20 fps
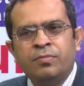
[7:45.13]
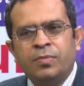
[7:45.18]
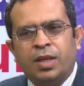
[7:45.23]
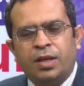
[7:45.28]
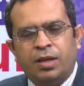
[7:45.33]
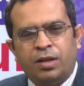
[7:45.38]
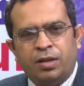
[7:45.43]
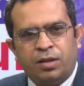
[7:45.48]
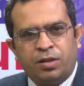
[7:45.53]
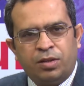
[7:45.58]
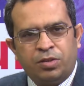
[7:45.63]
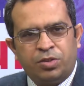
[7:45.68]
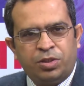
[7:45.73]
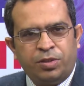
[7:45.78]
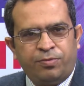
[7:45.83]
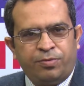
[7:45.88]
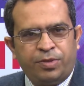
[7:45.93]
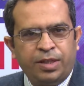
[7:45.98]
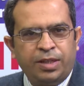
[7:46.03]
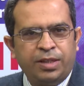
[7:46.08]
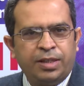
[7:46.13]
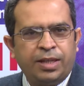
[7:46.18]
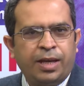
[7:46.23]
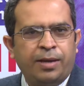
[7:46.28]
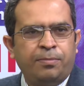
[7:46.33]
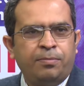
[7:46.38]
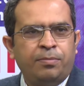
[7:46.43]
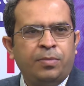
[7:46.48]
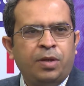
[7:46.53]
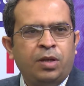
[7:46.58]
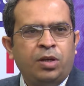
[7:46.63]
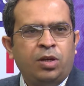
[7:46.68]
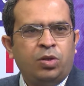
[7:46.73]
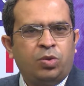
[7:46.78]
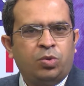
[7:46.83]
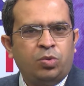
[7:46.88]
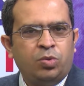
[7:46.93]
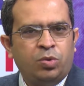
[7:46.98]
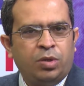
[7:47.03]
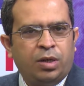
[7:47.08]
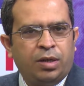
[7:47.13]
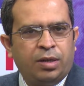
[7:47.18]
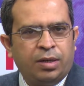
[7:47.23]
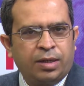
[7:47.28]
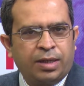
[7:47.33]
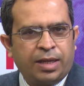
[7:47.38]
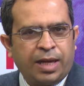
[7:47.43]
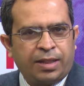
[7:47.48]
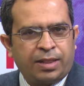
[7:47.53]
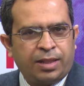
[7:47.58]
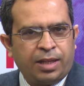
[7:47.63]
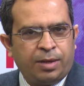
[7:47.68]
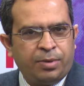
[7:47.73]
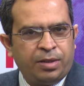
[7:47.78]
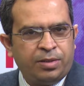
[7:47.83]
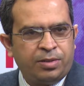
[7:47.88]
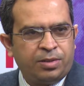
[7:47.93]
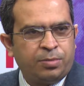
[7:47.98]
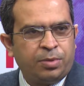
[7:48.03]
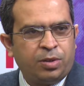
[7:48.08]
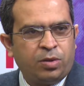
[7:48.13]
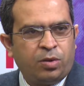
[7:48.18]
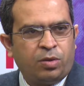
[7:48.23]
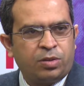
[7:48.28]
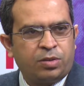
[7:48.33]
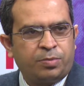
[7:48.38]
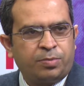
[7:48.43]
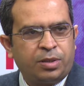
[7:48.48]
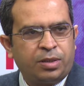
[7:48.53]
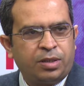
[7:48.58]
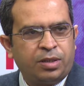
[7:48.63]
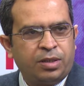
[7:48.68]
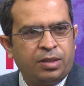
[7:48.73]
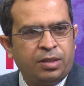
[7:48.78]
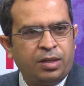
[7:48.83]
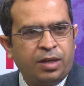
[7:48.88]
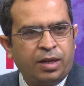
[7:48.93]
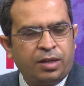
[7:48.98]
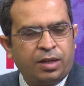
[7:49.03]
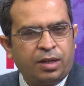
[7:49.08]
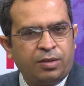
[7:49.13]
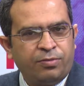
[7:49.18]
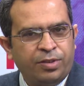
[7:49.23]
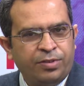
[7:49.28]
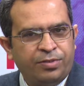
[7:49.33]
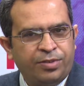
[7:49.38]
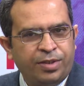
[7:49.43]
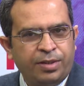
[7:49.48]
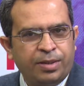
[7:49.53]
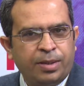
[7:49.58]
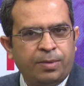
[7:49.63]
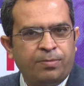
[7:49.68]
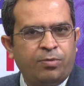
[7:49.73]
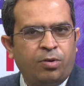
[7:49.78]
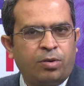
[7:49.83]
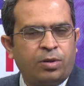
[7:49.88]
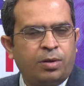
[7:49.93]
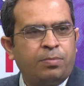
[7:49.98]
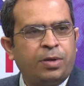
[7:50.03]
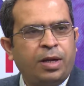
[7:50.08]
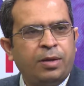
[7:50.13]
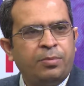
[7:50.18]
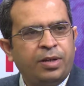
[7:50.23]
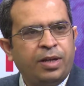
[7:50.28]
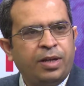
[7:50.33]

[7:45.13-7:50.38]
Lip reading: in shifting them to a cath lab eligible hospital, convincing them for a primary